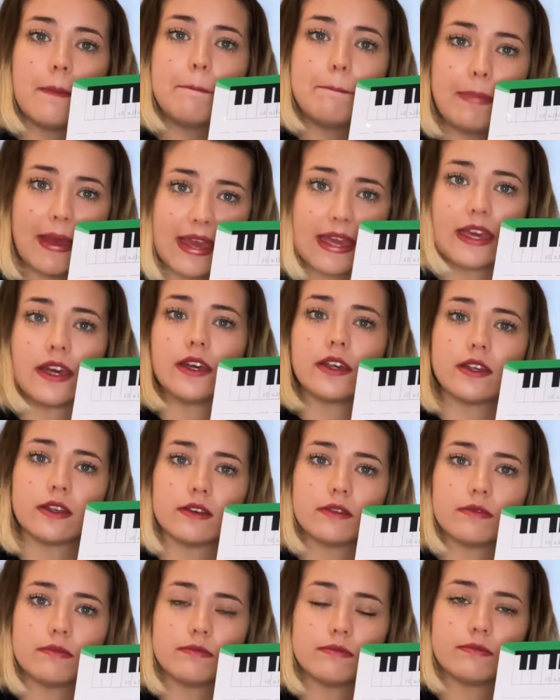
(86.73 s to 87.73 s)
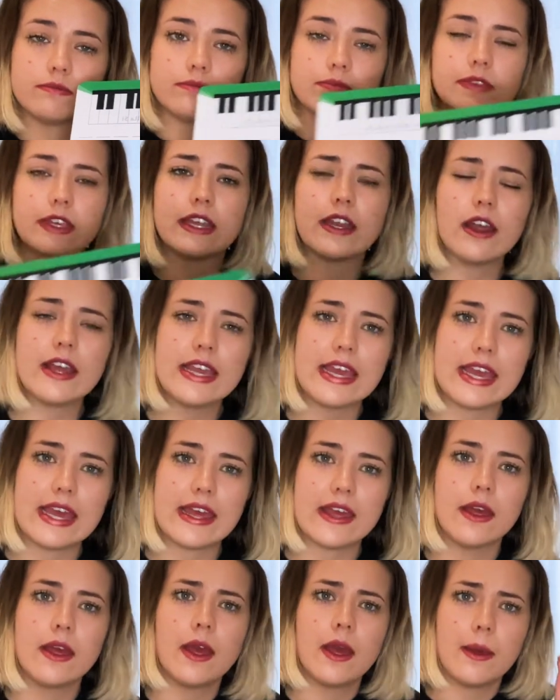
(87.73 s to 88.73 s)
Pink. Can I
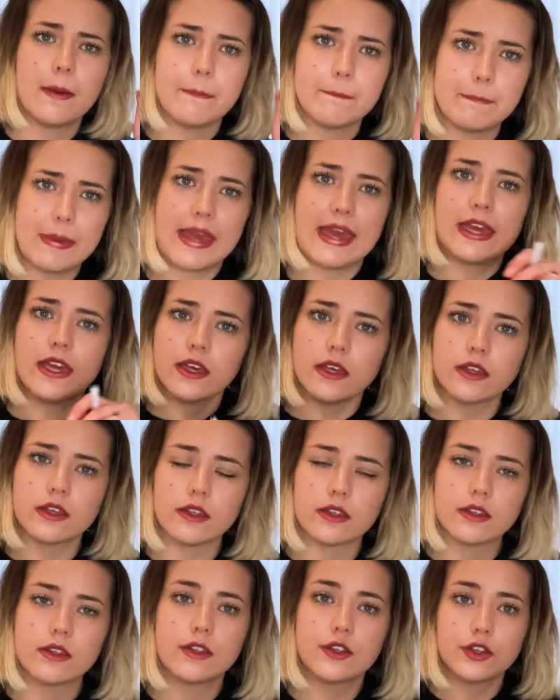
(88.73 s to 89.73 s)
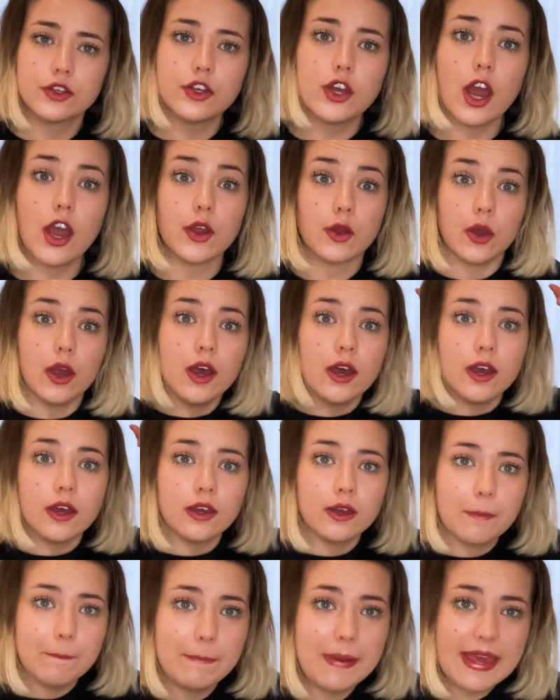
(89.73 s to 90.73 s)
hear pink? Go.
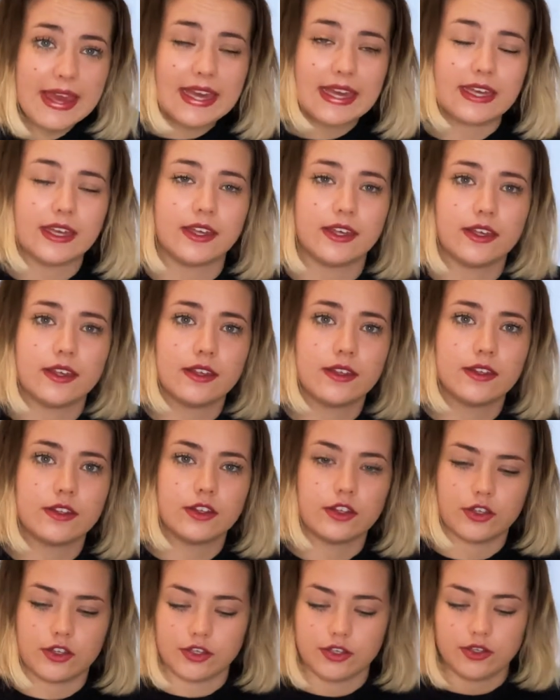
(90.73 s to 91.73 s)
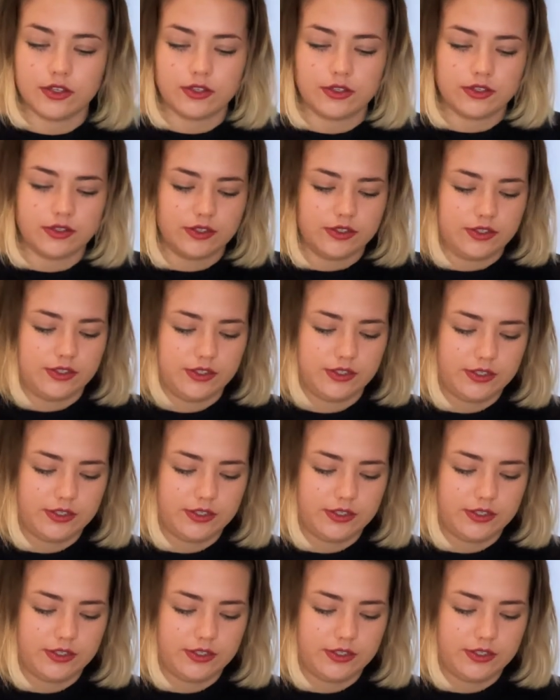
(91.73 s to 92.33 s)
Pink. Good.